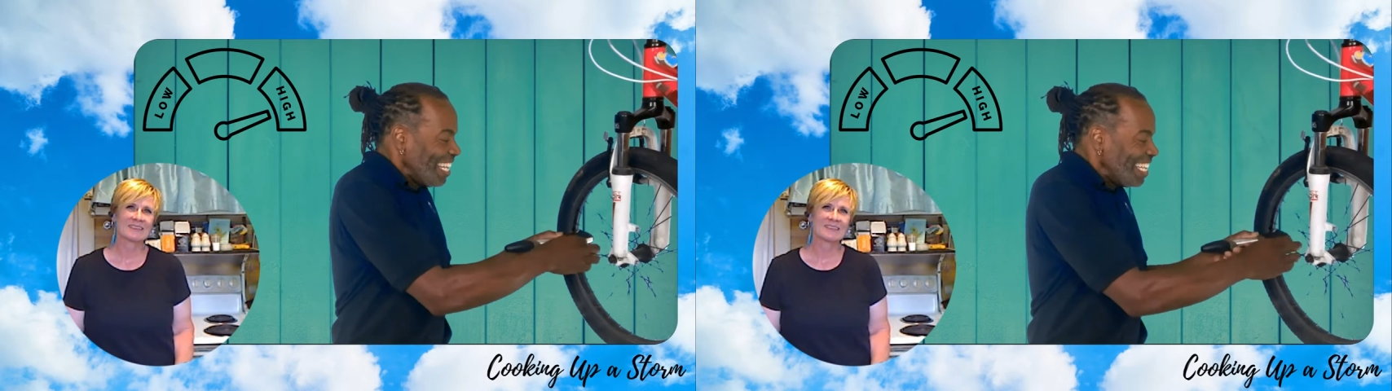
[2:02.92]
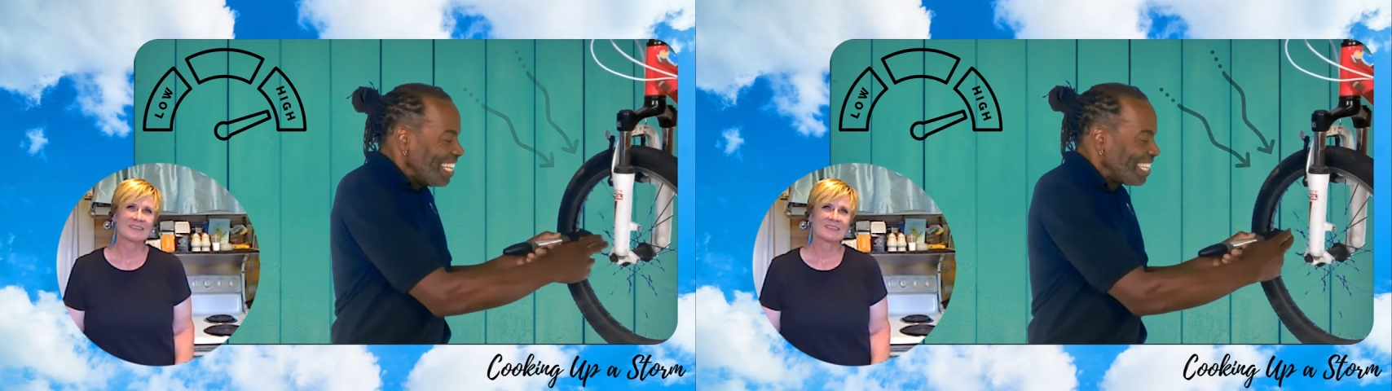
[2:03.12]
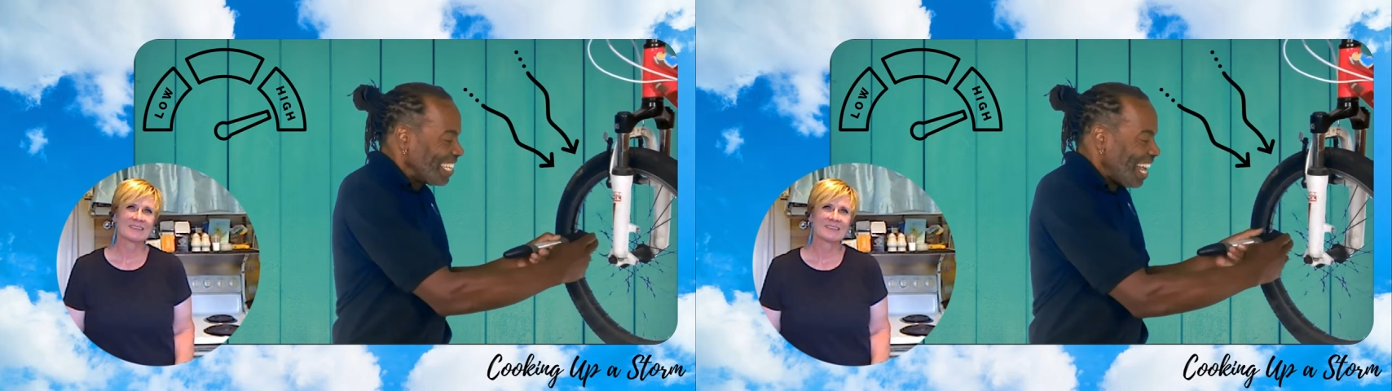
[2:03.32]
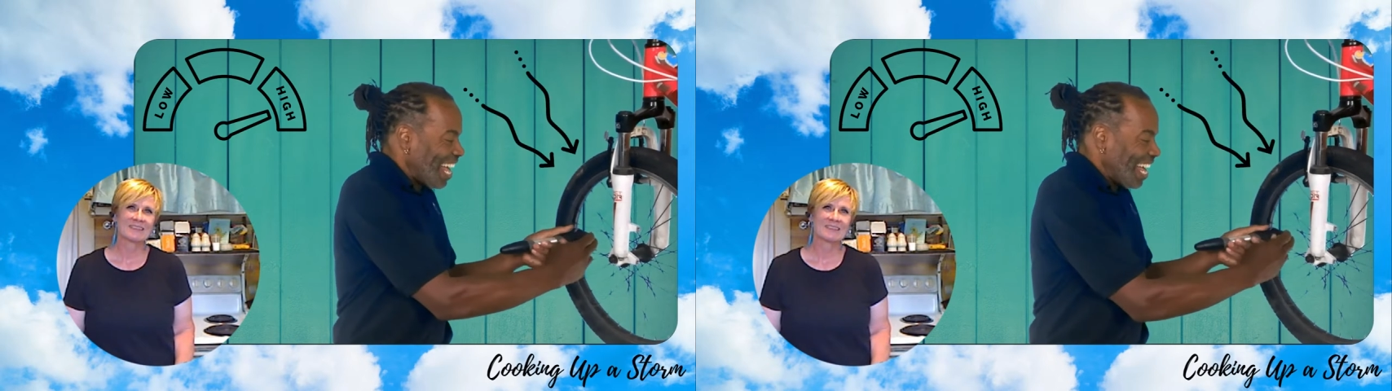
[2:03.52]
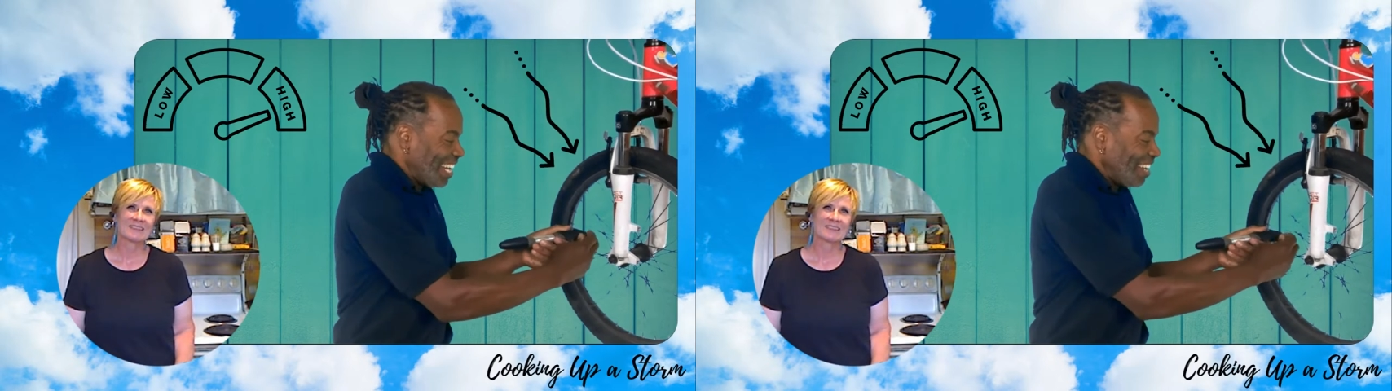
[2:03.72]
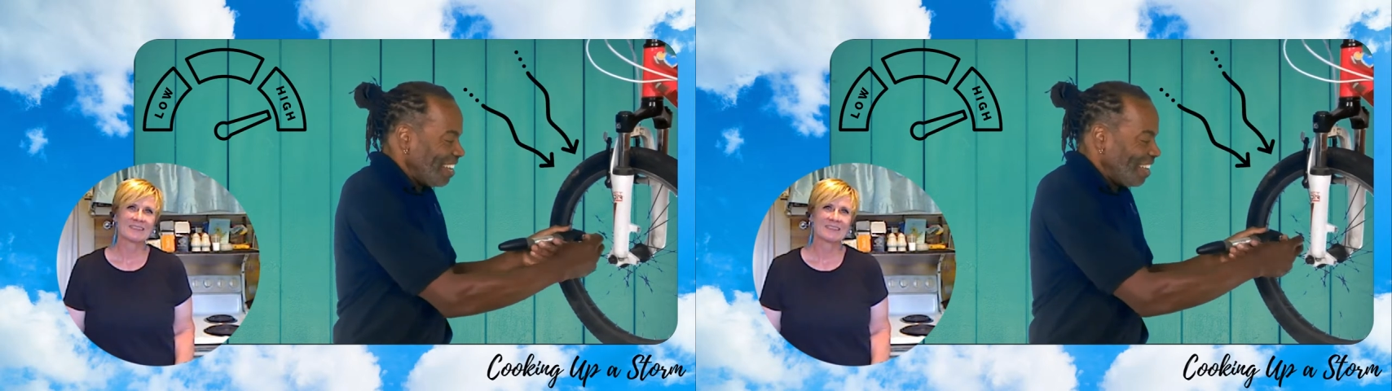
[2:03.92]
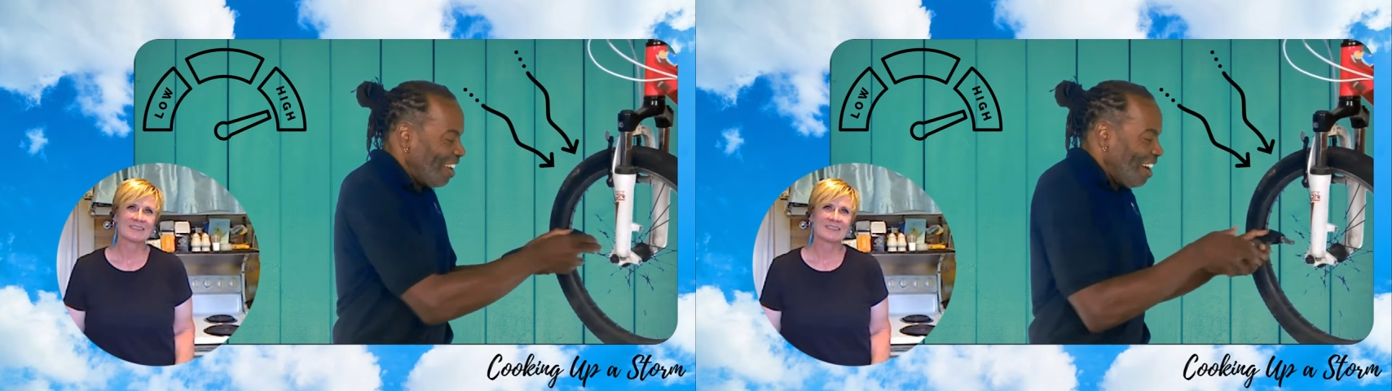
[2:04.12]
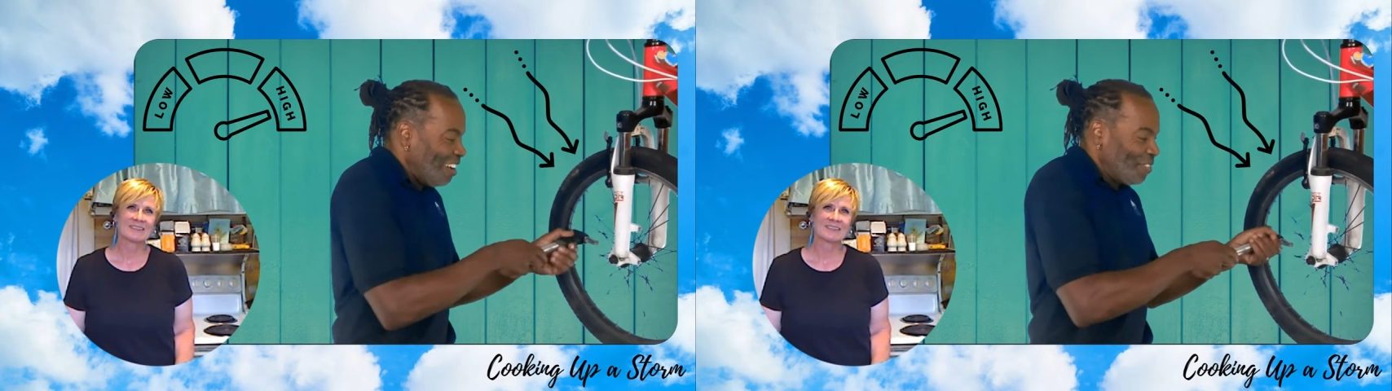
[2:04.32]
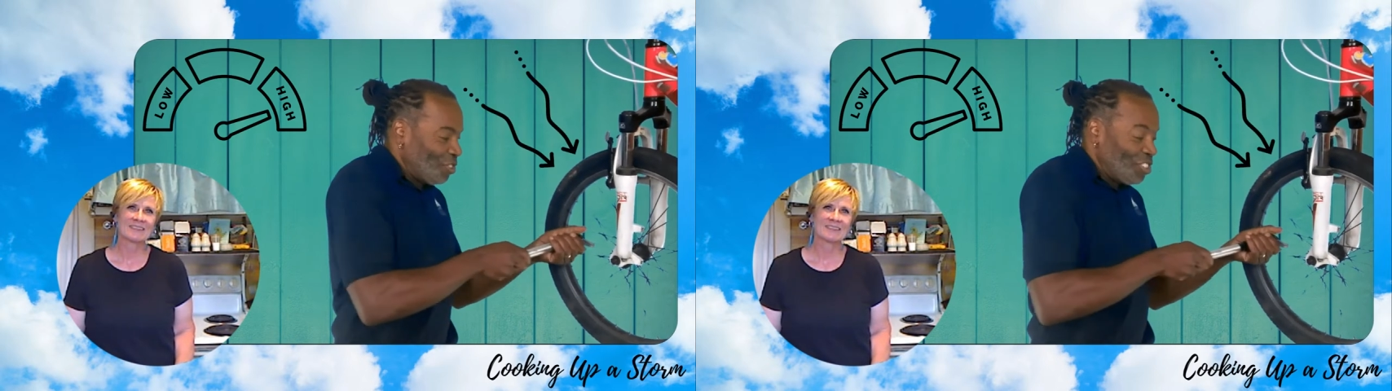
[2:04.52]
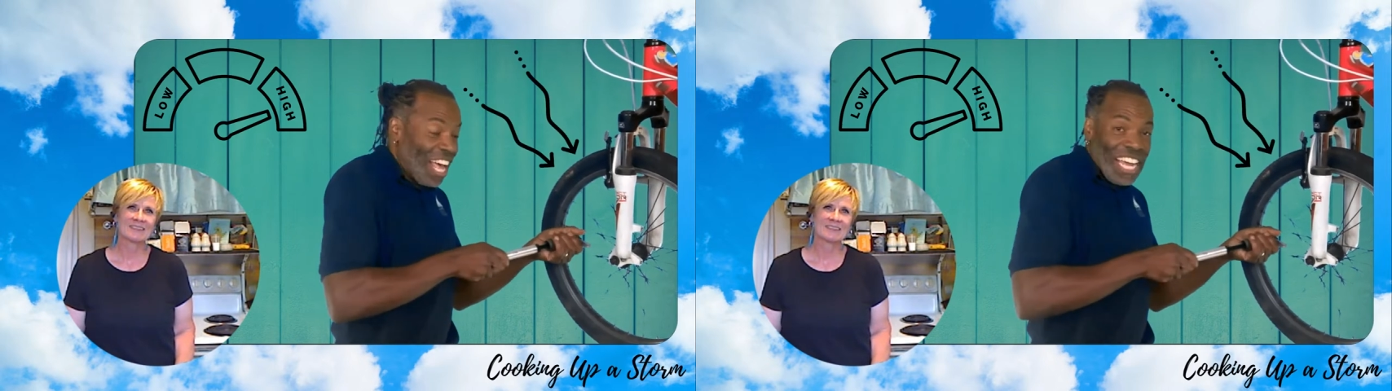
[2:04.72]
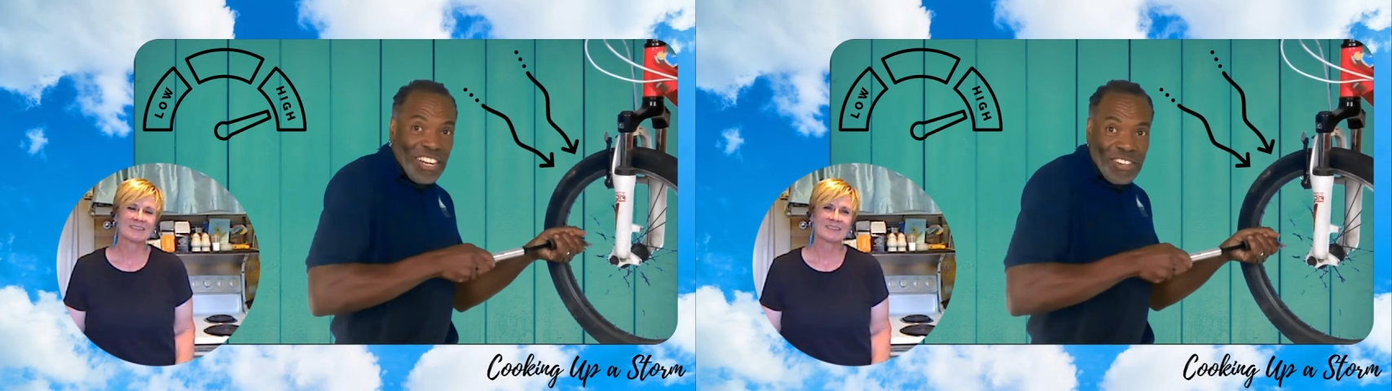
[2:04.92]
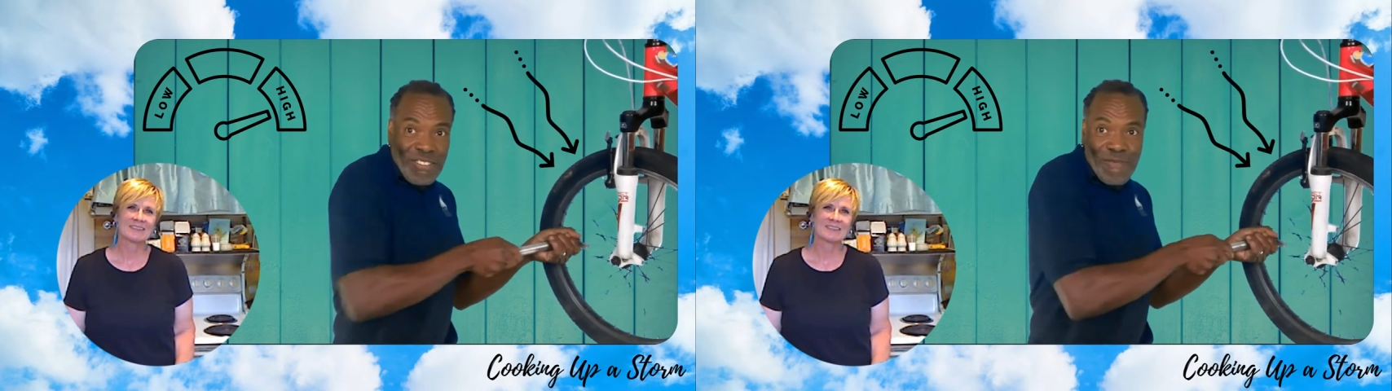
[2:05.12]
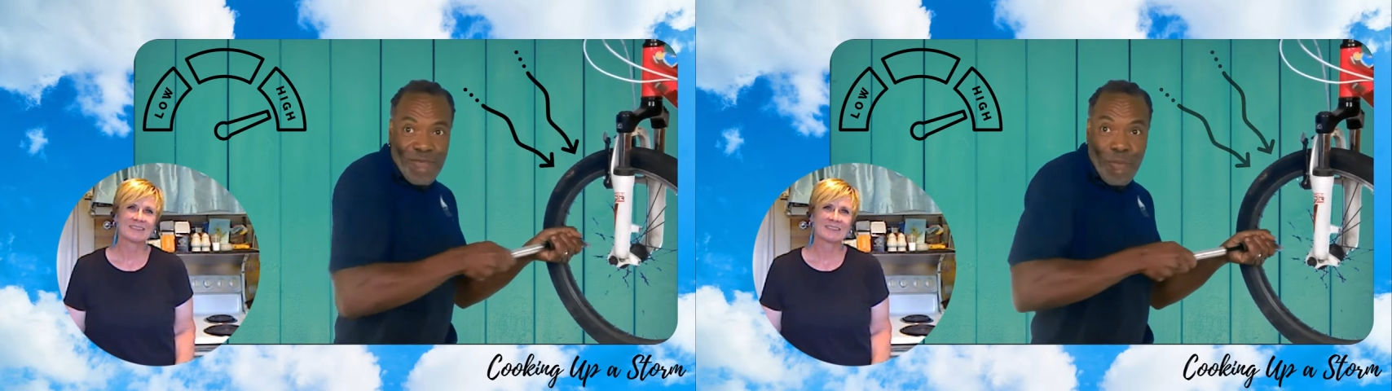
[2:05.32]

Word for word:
Speaker 1: inside of your tire.